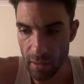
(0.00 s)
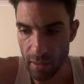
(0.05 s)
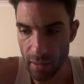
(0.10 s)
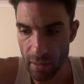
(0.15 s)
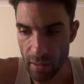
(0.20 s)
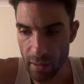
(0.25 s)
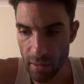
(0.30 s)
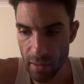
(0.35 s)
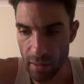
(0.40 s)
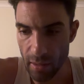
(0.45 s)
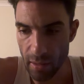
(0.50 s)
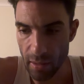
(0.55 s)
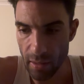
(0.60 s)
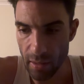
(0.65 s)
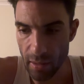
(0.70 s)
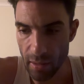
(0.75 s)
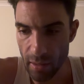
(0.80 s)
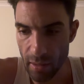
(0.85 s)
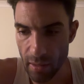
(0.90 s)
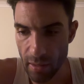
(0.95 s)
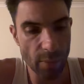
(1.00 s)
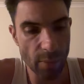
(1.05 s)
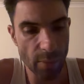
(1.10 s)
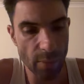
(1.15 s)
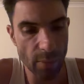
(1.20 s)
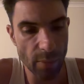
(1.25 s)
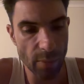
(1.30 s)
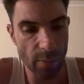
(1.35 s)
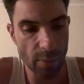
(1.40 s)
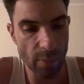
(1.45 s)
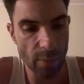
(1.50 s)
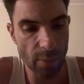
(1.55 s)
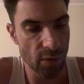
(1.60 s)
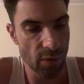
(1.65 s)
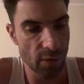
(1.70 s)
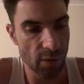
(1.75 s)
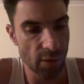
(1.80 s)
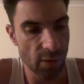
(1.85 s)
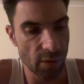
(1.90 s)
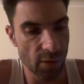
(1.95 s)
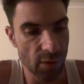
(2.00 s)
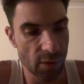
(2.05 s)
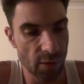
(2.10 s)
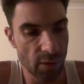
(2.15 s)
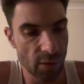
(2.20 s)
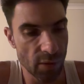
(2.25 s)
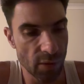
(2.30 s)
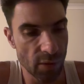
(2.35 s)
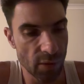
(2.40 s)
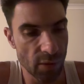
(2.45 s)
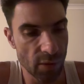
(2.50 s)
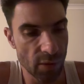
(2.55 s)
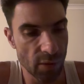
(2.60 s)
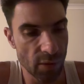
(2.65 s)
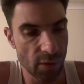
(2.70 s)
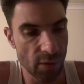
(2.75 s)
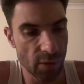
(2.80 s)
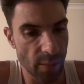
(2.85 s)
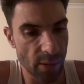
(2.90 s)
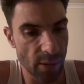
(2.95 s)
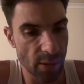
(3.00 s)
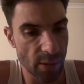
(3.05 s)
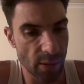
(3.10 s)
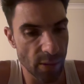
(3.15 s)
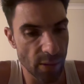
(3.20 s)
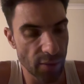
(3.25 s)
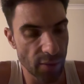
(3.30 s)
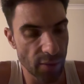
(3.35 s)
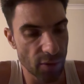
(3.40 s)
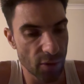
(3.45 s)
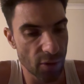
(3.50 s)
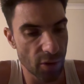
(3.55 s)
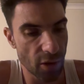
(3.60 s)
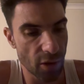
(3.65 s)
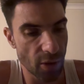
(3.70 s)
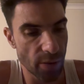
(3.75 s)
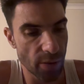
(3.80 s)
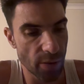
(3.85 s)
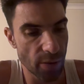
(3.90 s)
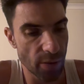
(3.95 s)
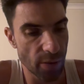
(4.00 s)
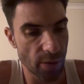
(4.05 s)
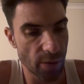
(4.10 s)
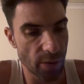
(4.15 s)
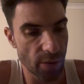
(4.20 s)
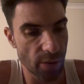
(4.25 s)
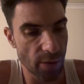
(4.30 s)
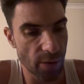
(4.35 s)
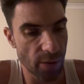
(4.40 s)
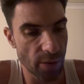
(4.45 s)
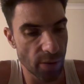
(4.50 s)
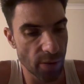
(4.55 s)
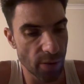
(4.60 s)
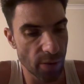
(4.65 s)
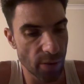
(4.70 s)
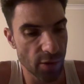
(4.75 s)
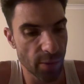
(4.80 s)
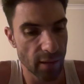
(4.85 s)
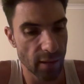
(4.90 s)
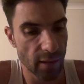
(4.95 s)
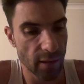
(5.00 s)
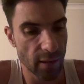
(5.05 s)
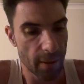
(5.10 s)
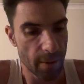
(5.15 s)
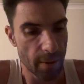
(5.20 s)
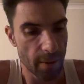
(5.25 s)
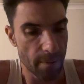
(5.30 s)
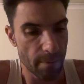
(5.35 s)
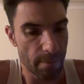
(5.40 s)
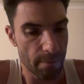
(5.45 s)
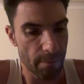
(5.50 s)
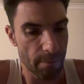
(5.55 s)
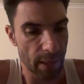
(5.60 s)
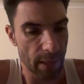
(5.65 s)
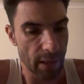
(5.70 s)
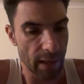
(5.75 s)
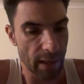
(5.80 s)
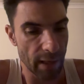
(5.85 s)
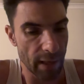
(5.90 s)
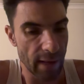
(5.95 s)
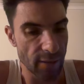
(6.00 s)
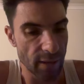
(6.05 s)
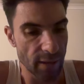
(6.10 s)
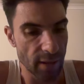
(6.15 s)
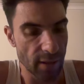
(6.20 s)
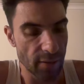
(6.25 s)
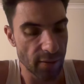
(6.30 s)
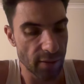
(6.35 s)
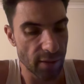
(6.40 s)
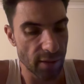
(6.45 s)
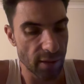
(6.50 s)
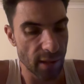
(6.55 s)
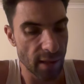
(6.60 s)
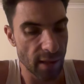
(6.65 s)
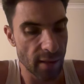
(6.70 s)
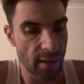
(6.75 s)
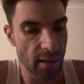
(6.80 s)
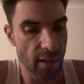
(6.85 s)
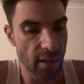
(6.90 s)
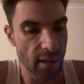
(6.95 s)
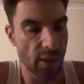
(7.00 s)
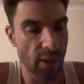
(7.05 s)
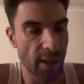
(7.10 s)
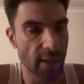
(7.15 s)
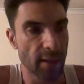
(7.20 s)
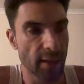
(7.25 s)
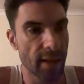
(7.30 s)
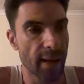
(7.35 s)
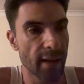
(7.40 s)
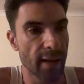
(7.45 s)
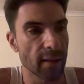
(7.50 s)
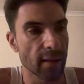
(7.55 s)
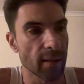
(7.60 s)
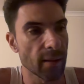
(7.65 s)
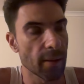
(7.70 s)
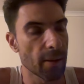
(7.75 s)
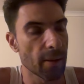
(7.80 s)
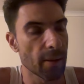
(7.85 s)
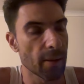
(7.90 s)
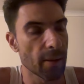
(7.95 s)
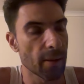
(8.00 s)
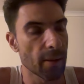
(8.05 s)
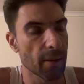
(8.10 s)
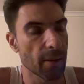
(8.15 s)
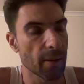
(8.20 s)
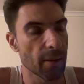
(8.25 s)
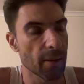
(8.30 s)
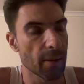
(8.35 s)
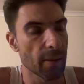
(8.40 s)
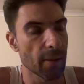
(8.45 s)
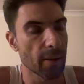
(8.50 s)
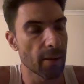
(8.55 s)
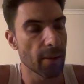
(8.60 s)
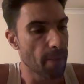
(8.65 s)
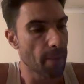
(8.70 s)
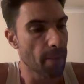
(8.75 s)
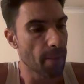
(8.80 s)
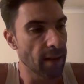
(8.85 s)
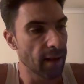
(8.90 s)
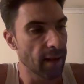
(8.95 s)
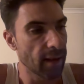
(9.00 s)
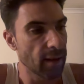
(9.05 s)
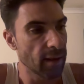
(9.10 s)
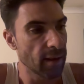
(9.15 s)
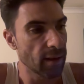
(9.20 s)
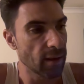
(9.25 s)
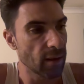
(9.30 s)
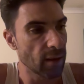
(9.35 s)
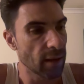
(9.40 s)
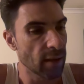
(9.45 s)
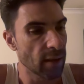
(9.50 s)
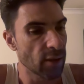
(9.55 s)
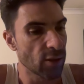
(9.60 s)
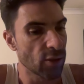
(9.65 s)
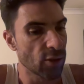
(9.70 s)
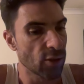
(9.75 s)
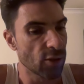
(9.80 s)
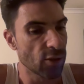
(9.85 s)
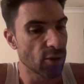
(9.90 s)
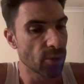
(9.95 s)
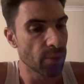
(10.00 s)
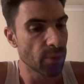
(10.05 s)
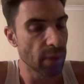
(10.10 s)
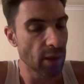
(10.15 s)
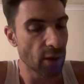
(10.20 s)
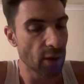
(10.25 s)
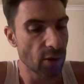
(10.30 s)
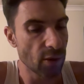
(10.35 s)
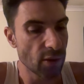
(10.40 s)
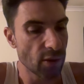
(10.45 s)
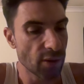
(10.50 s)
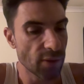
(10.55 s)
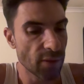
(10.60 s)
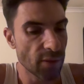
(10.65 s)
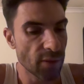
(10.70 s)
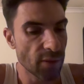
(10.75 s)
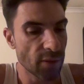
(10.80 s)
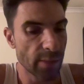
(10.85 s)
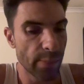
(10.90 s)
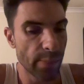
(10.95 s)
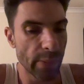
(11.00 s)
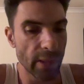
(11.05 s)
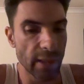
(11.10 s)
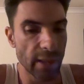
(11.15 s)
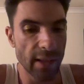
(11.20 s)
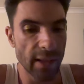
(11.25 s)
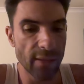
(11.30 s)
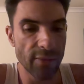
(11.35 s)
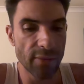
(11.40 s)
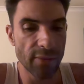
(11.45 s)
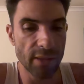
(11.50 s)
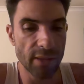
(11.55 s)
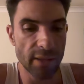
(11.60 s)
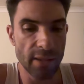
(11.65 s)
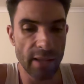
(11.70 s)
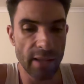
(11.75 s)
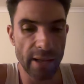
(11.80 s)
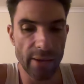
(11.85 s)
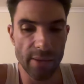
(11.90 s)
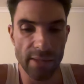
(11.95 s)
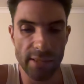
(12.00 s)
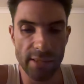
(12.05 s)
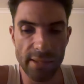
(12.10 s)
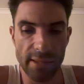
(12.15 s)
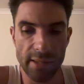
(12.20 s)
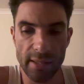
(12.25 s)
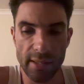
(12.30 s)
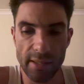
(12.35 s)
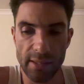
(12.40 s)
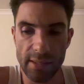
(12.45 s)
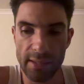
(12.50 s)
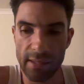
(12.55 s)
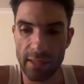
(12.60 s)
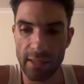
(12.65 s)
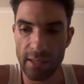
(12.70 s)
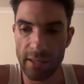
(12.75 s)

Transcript: a lot of people said I was smart, I'm so gifted, or I was so smart that I have a gift and, and things like that. And then as, because of this belief that there is this,